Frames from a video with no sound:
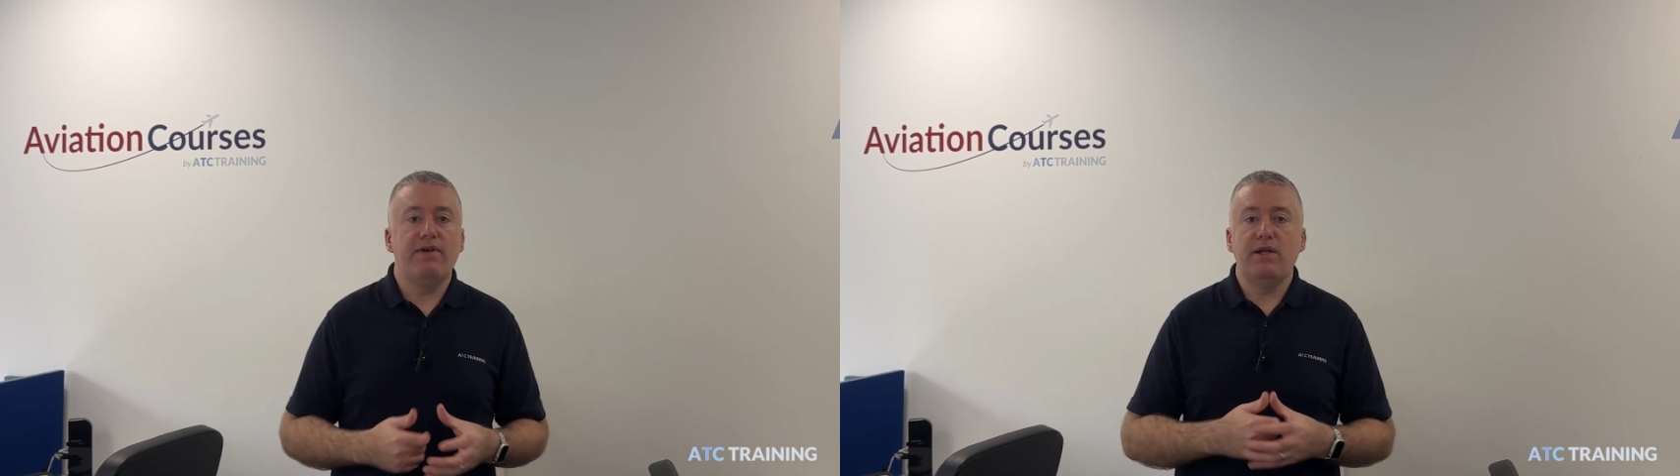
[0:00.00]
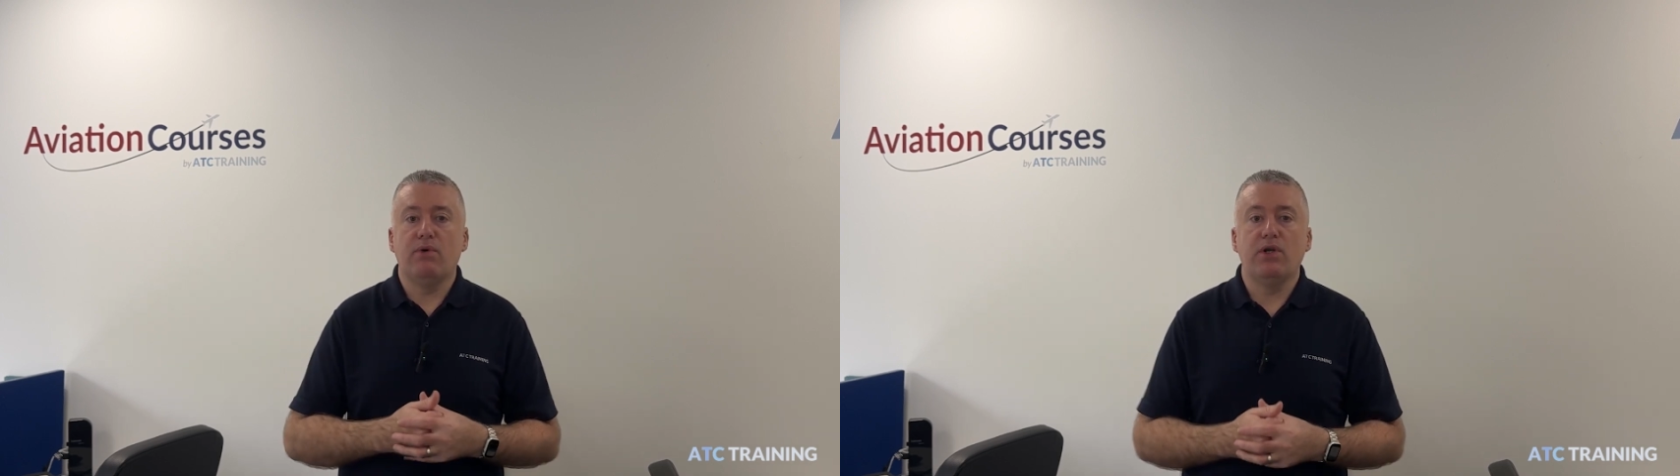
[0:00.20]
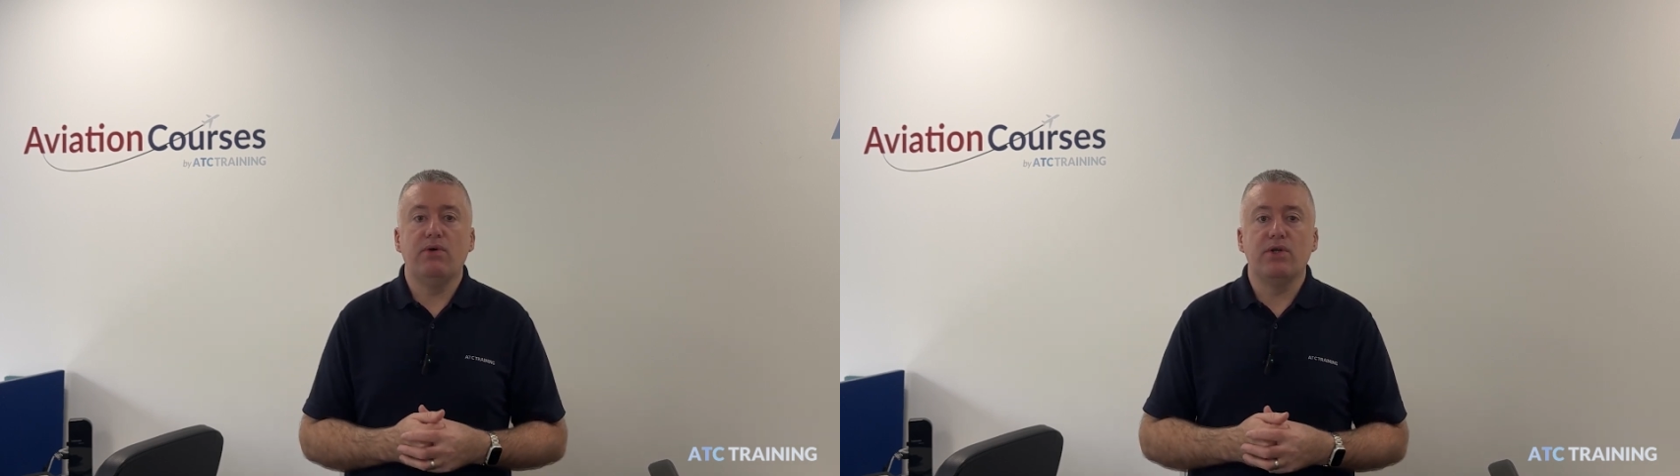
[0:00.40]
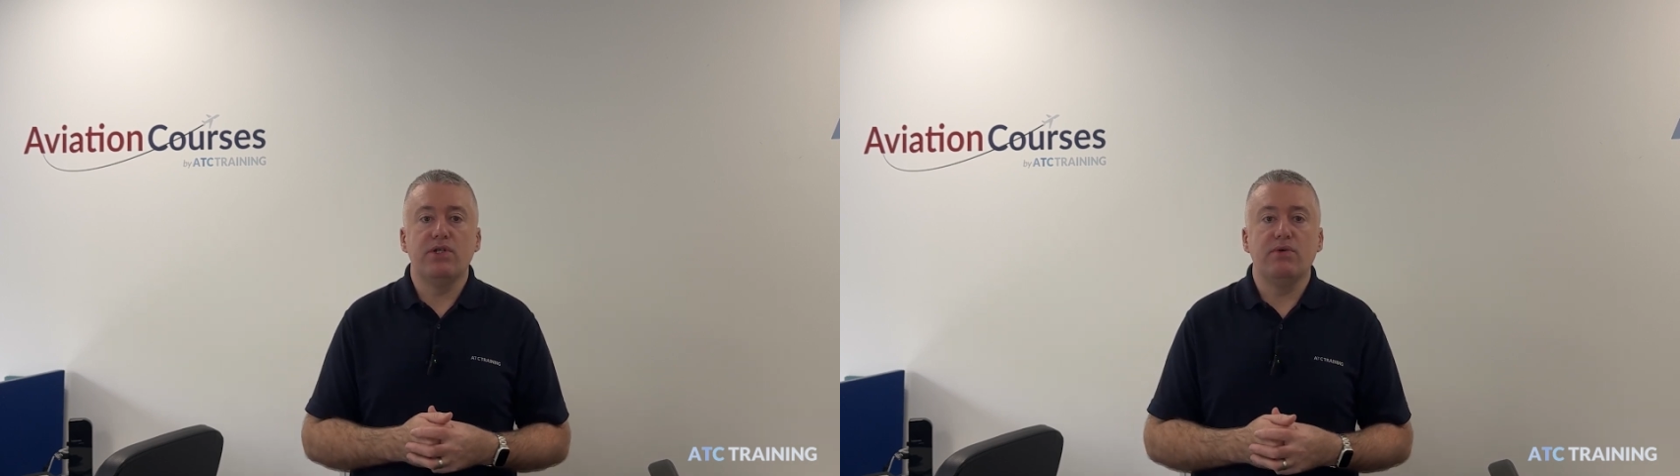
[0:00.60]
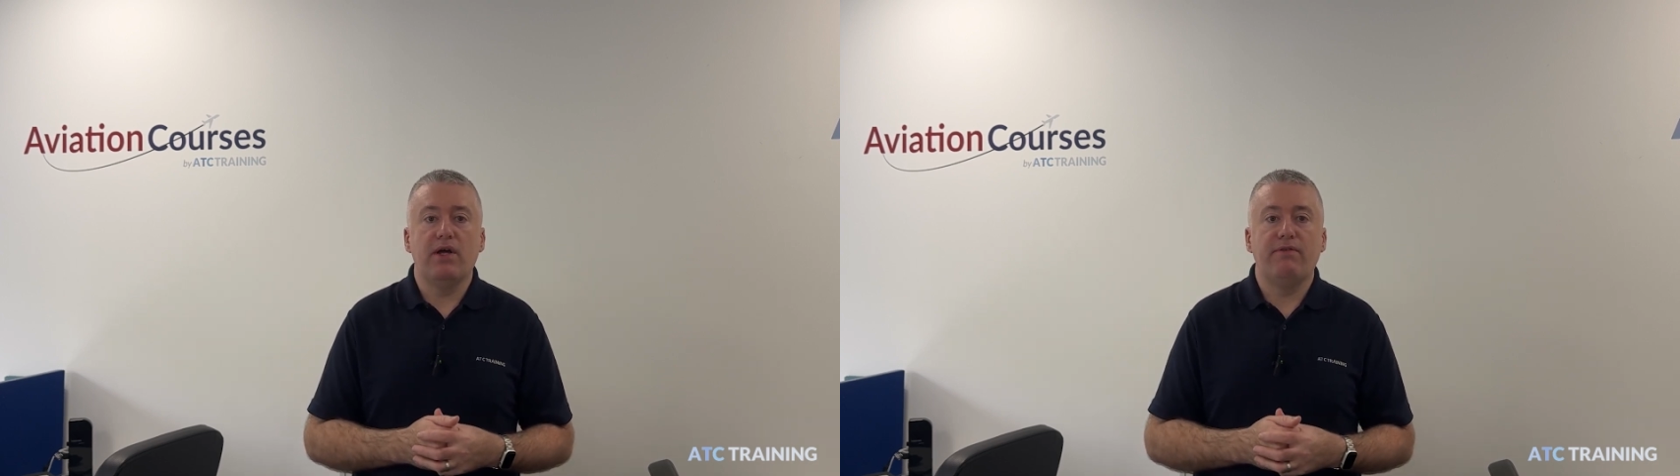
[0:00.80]
anyone who can
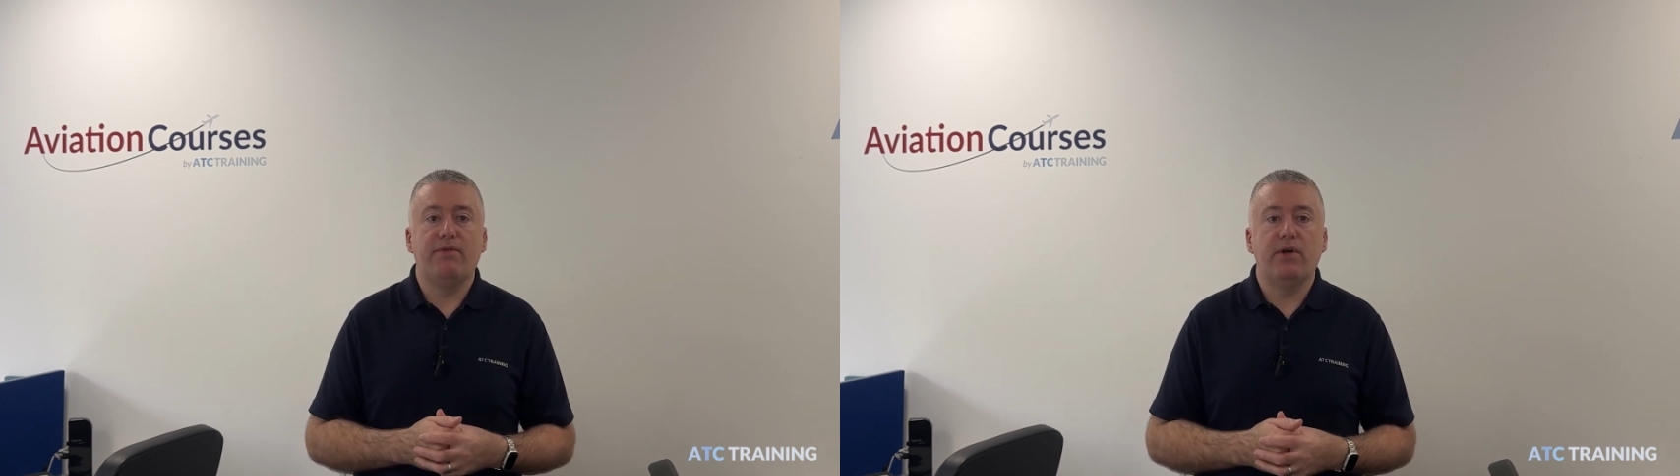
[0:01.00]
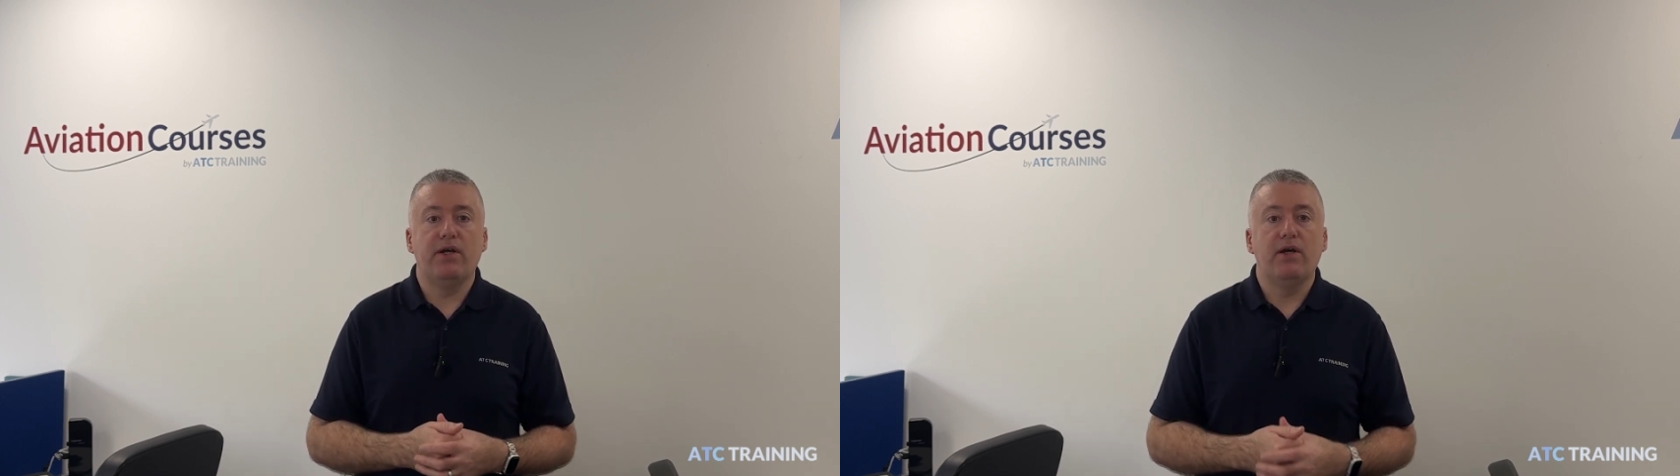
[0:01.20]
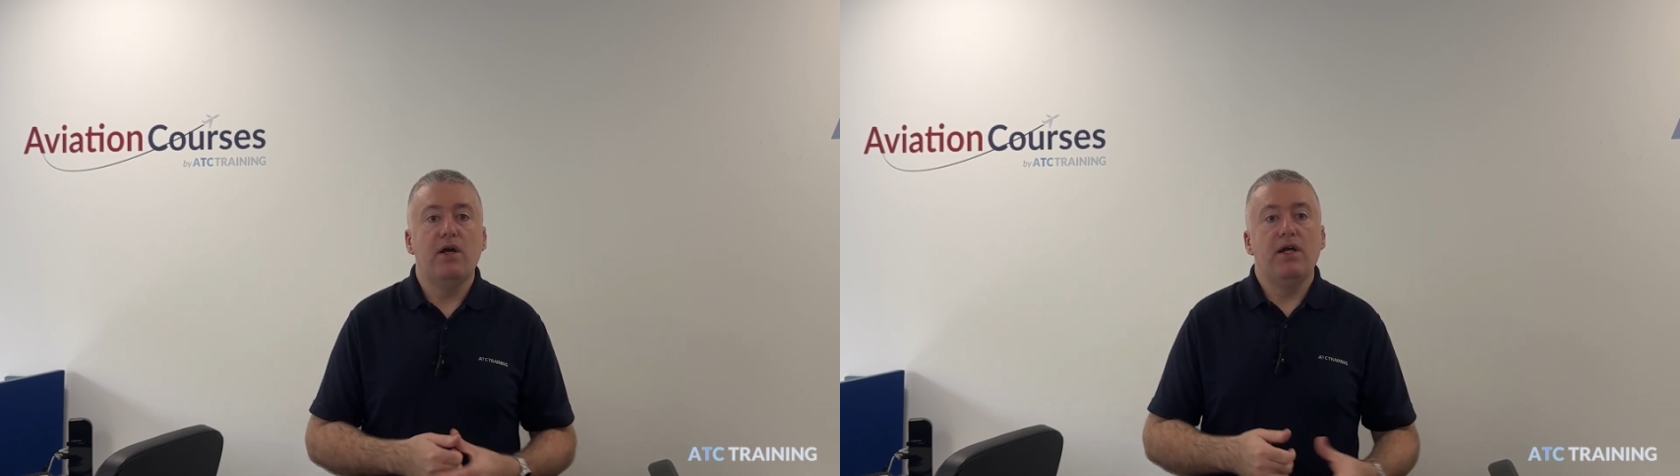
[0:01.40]
do that for you,